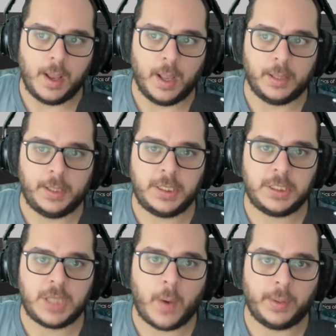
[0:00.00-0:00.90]
This
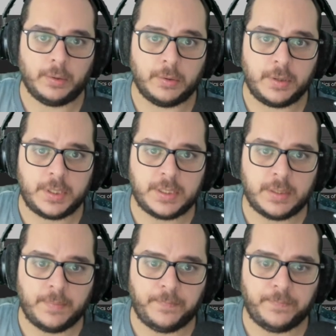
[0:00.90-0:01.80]
is how it looks
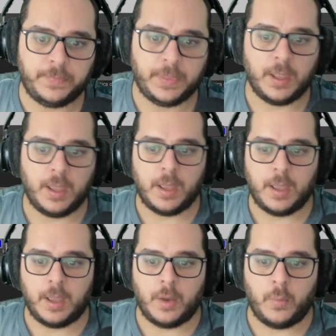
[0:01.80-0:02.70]

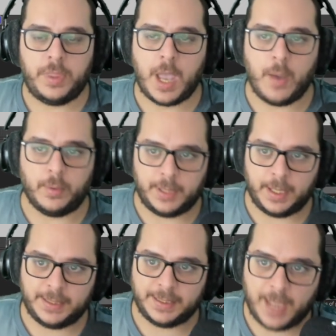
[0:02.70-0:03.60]
without
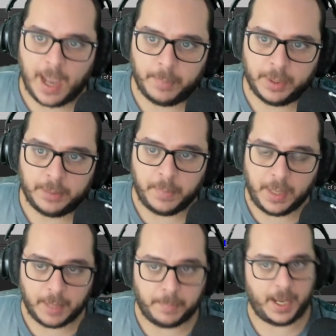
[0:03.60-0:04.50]
the template
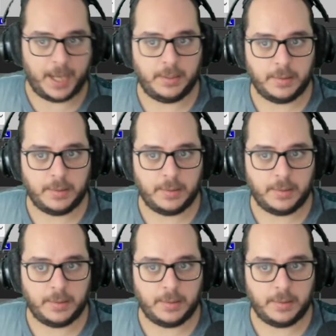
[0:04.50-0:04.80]
being applied.